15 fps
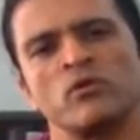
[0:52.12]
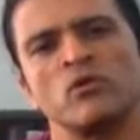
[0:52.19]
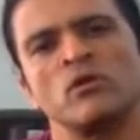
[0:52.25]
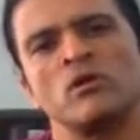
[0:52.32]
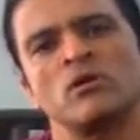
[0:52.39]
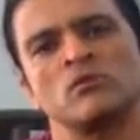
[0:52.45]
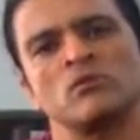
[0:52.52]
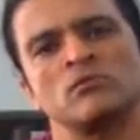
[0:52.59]
good
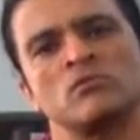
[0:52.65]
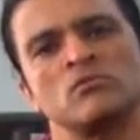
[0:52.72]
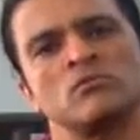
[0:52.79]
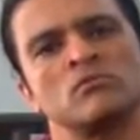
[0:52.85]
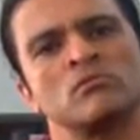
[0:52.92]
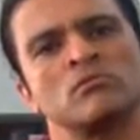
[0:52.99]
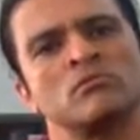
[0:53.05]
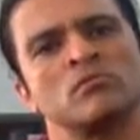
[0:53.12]

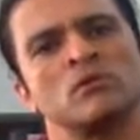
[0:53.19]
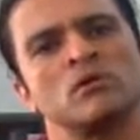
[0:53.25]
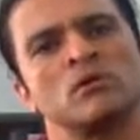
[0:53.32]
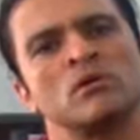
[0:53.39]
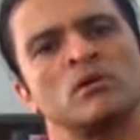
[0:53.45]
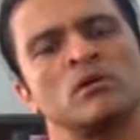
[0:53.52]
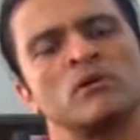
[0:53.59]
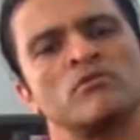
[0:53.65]
though
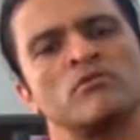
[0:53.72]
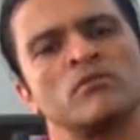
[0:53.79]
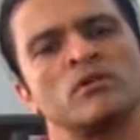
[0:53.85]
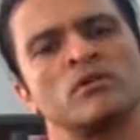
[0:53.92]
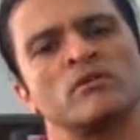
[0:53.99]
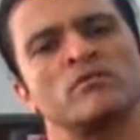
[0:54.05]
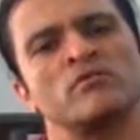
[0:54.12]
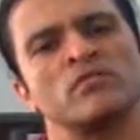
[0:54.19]
uh,
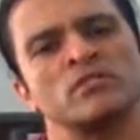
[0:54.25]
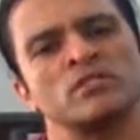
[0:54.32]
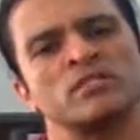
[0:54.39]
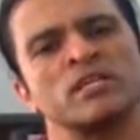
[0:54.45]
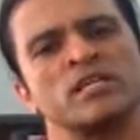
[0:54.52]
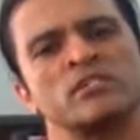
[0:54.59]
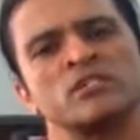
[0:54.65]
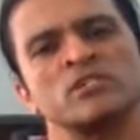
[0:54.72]
uh, first
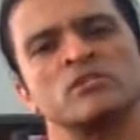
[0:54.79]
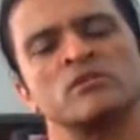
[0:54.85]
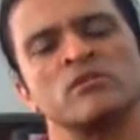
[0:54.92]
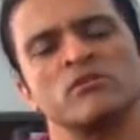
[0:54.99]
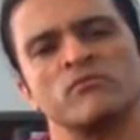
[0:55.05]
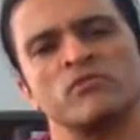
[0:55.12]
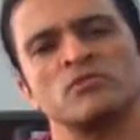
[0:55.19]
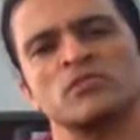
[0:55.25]
session,
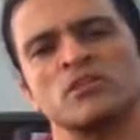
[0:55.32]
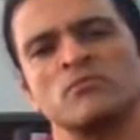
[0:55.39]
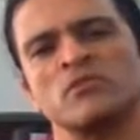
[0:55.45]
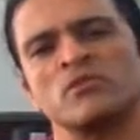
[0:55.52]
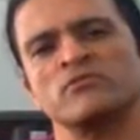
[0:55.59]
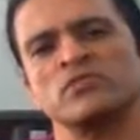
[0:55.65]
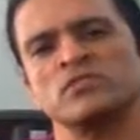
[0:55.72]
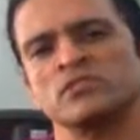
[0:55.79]
uh, first
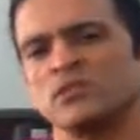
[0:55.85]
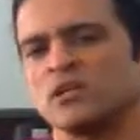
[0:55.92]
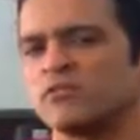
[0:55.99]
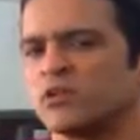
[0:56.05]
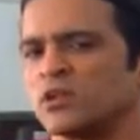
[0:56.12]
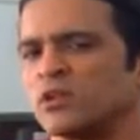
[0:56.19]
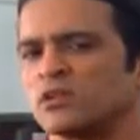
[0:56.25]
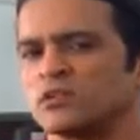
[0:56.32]
couple of sessions, I
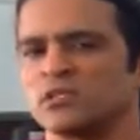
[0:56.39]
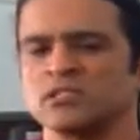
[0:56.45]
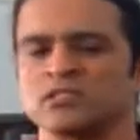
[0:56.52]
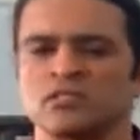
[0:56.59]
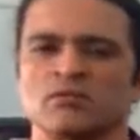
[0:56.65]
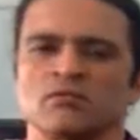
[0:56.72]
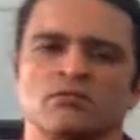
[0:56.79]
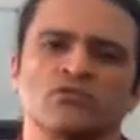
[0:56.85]
have done at
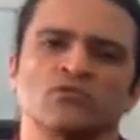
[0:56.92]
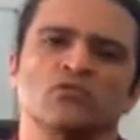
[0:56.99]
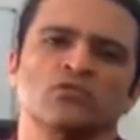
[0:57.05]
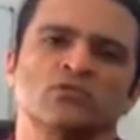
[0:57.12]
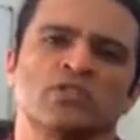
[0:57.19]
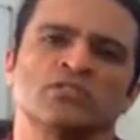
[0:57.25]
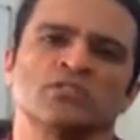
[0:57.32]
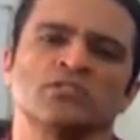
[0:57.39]
least a few
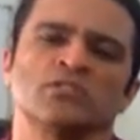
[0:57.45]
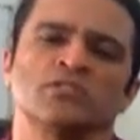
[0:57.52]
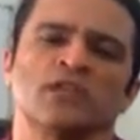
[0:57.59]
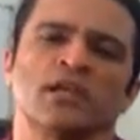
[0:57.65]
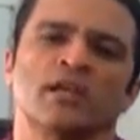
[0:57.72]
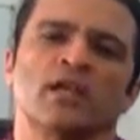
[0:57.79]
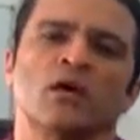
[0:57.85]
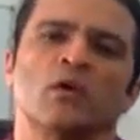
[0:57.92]
sessions
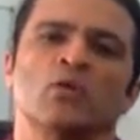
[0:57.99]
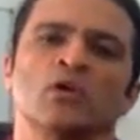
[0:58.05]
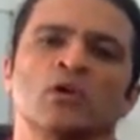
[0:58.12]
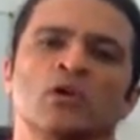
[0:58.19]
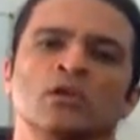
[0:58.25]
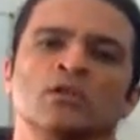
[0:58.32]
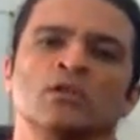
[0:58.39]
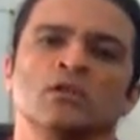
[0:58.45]
right now.
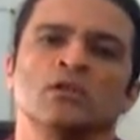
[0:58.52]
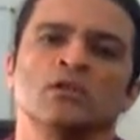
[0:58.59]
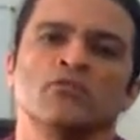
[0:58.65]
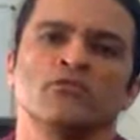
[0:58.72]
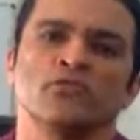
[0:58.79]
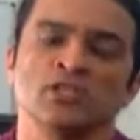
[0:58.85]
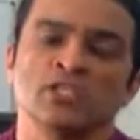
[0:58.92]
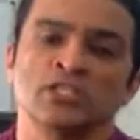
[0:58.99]
The
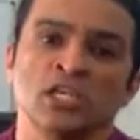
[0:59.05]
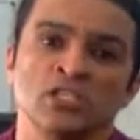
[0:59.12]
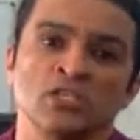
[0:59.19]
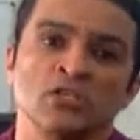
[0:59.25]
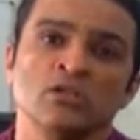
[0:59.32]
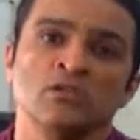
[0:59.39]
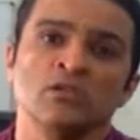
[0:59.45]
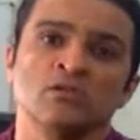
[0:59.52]
first
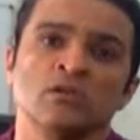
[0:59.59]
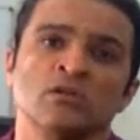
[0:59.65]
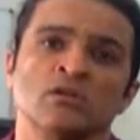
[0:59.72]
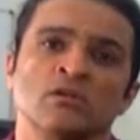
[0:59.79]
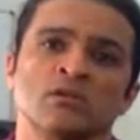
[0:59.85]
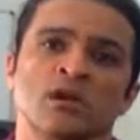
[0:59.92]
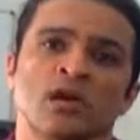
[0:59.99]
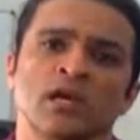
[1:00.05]
session,
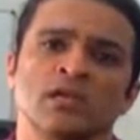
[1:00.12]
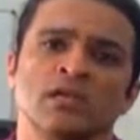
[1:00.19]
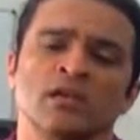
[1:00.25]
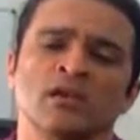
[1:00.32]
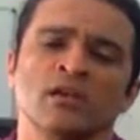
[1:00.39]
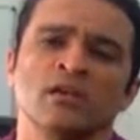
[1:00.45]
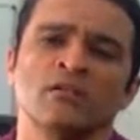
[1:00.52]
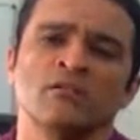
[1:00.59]
uh, I
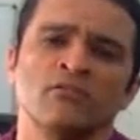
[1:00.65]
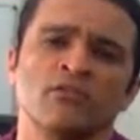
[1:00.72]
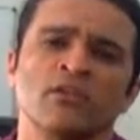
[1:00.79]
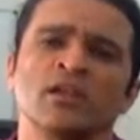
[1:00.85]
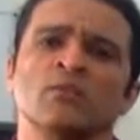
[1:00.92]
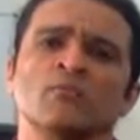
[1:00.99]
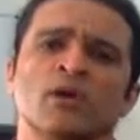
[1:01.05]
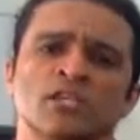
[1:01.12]
didn't
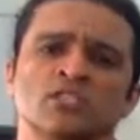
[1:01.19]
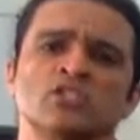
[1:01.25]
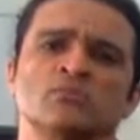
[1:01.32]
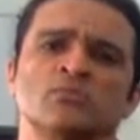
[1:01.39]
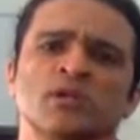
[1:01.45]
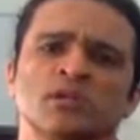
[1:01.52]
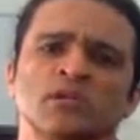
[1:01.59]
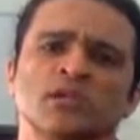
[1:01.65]
feel
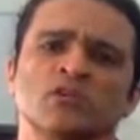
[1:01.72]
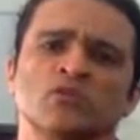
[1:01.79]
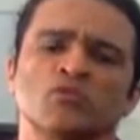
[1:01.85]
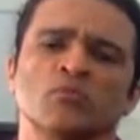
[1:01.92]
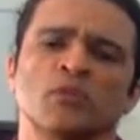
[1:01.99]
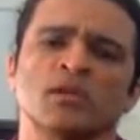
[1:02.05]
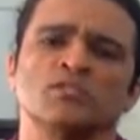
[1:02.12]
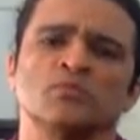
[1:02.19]
much, I didn't
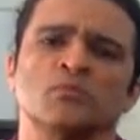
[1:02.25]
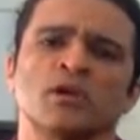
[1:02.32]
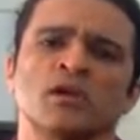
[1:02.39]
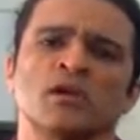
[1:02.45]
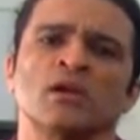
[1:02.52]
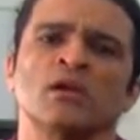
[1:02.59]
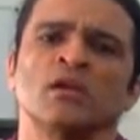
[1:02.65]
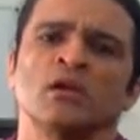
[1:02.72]
do much,
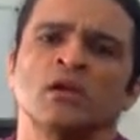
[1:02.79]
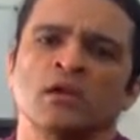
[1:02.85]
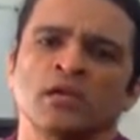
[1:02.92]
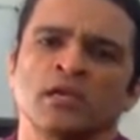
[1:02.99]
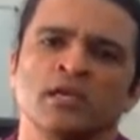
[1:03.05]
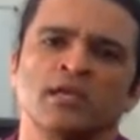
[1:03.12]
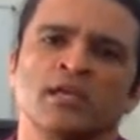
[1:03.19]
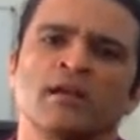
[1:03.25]
but
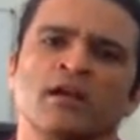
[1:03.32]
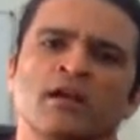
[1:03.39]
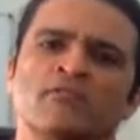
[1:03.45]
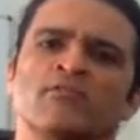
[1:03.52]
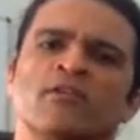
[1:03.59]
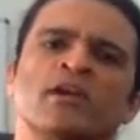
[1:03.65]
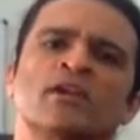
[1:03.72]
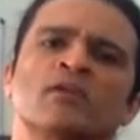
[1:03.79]
it did
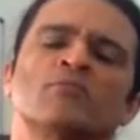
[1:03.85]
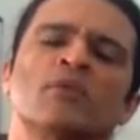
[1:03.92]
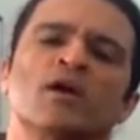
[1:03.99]
affect